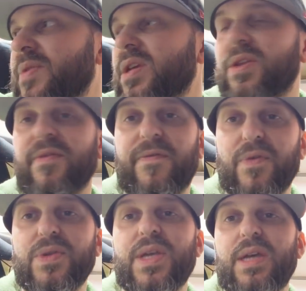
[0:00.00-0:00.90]
me a
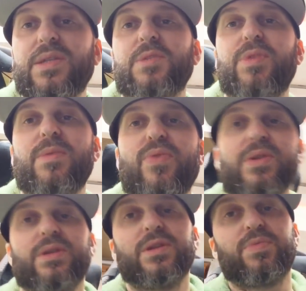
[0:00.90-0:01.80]
full-size DisplayPort
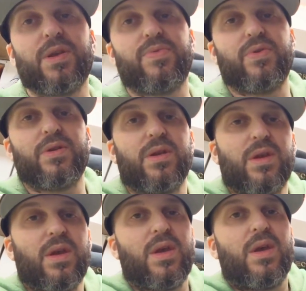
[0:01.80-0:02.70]
to DisplayPort,
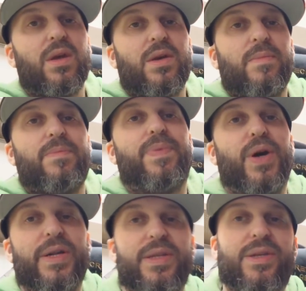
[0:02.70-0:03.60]

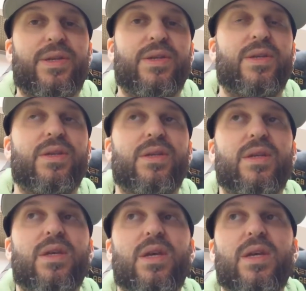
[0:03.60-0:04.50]
but
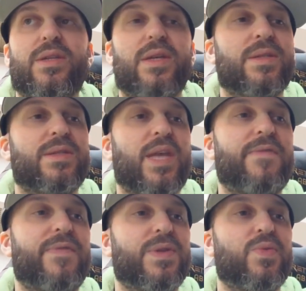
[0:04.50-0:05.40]
it doesn't say
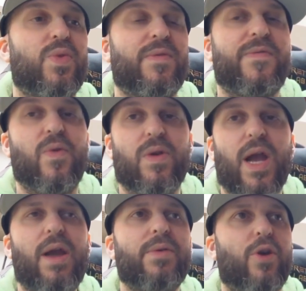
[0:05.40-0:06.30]
if it's 1.4.
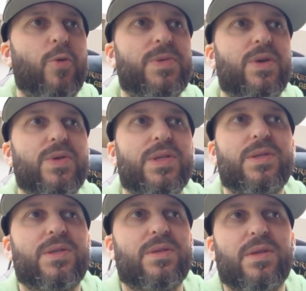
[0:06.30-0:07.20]
I would hope so,
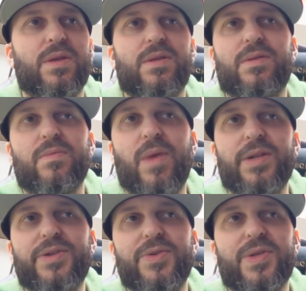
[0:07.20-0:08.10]
since the
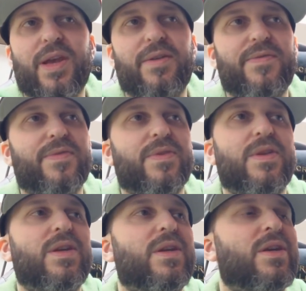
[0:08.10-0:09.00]
monitors have
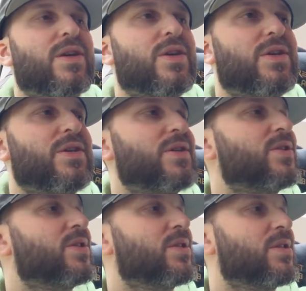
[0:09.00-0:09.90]

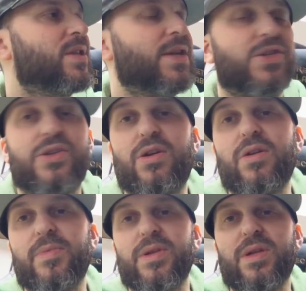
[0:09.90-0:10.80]
HDR
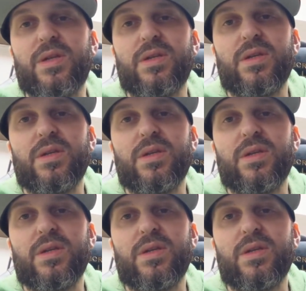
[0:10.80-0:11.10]
ability.